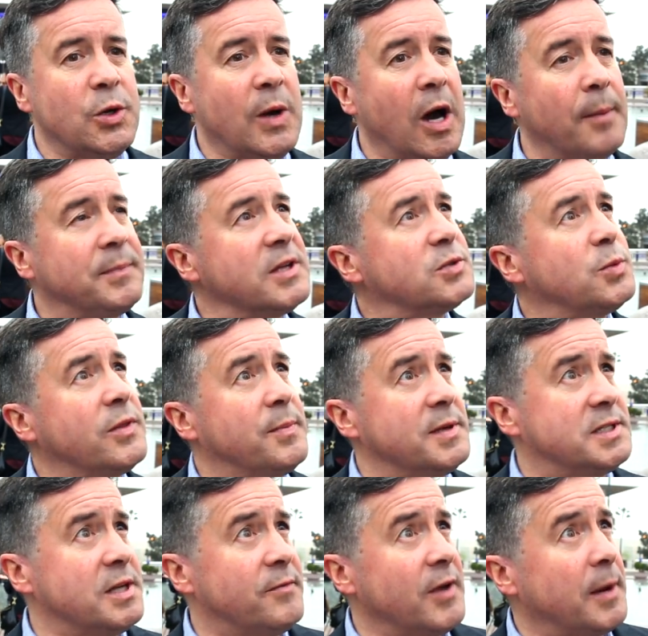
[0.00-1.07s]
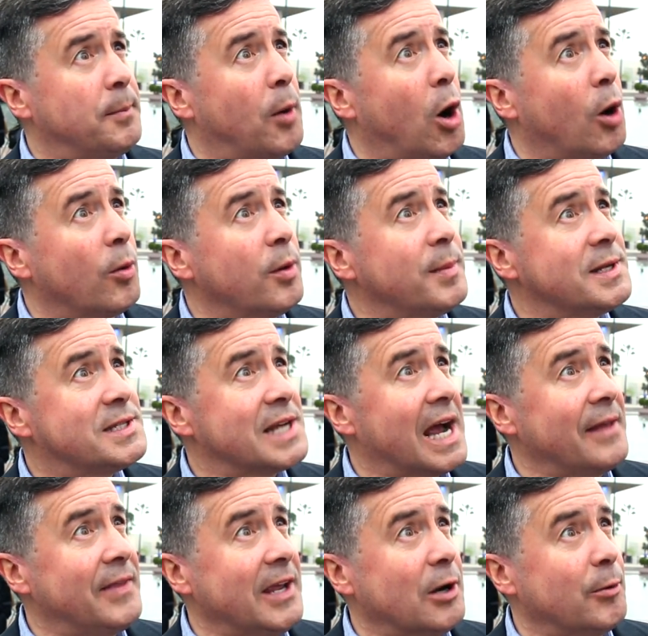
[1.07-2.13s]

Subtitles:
helped us with the Civic Ballroom inside the